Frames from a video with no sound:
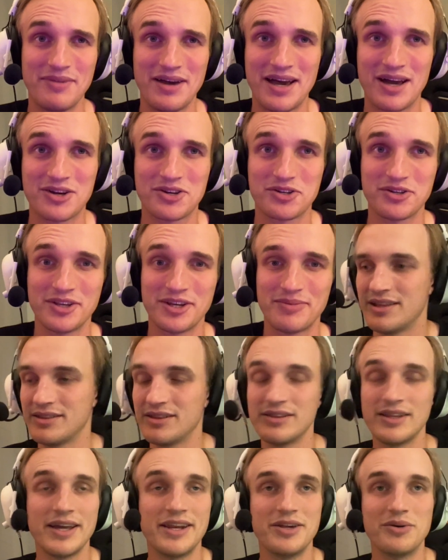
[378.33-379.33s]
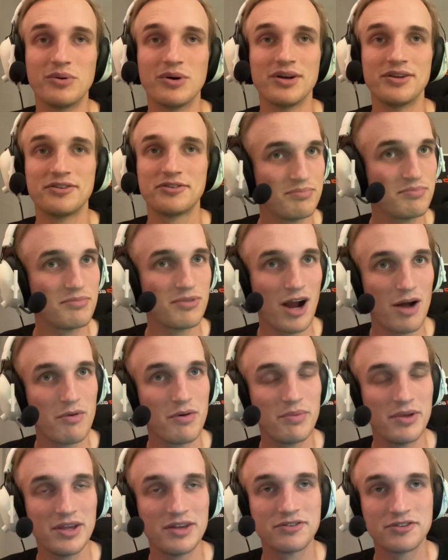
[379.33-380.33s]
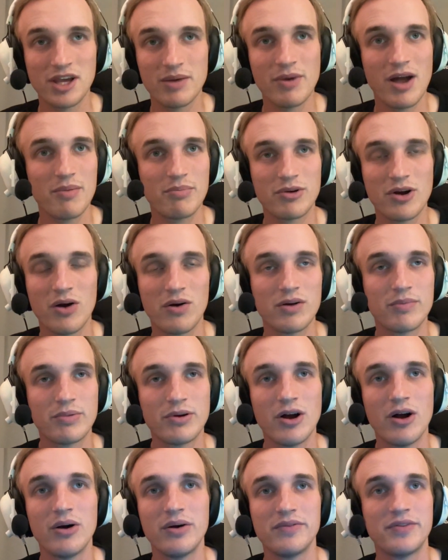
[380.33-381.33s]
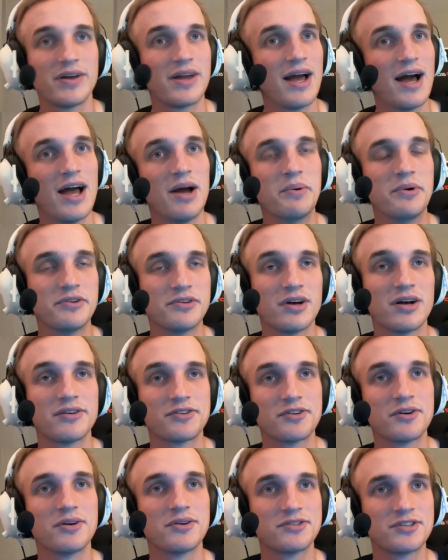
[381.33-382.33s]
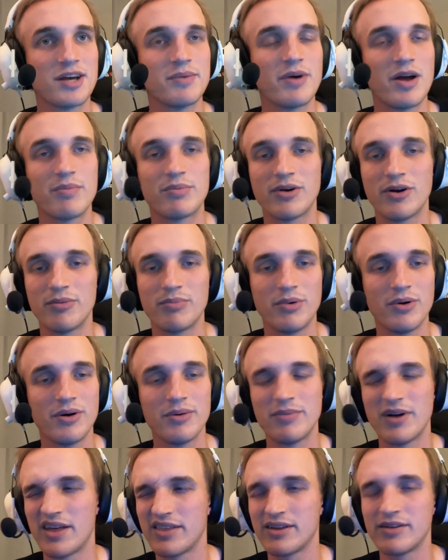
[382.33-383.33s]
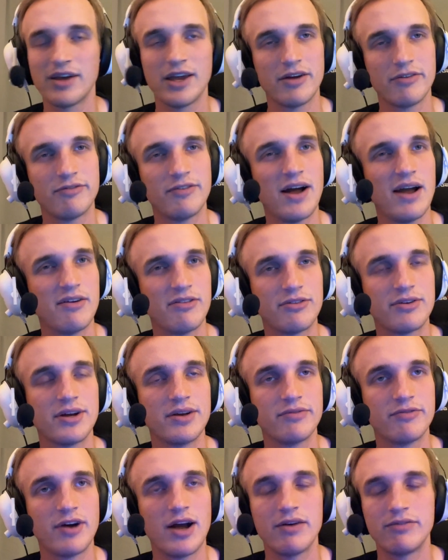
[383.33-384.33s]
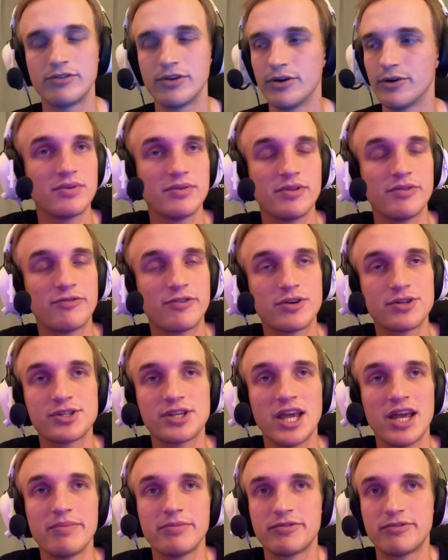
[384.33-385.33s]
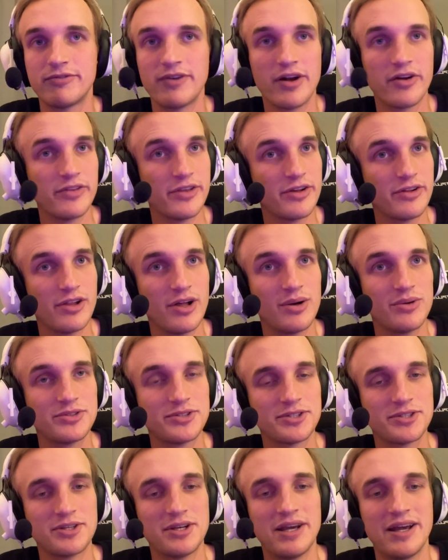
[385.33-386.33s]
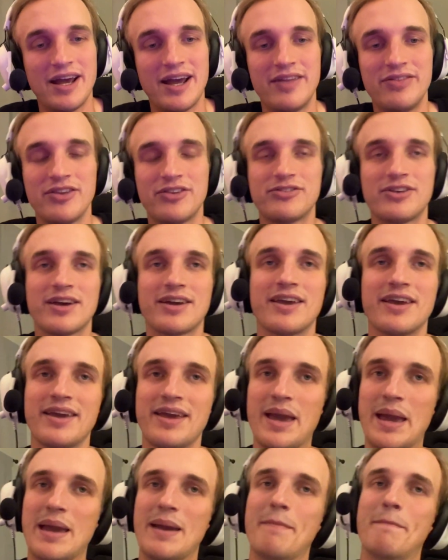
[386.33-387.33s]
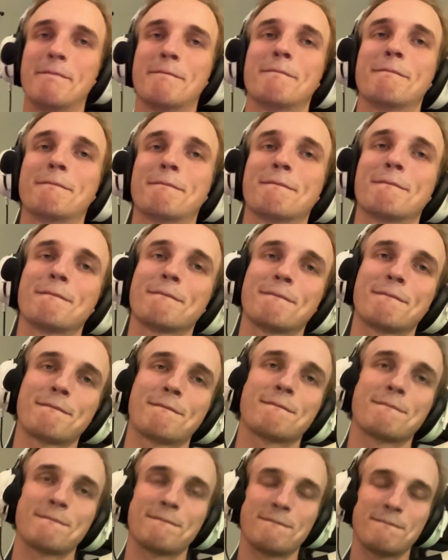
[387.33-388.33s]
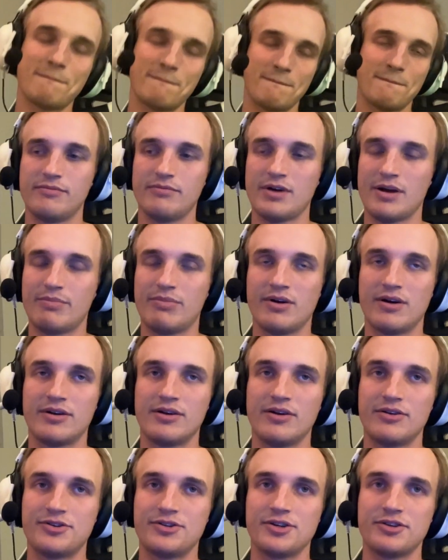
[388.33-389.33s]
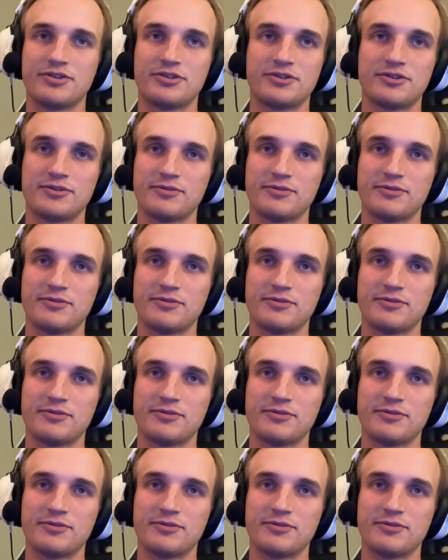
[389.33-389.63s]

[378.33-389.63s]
actually. The lady was probably a semi-pro or pro, and the guy was also a semi-pro. Both, I think like a 5-3 and 5-2. The first game's fairly close, and the second game, my partner just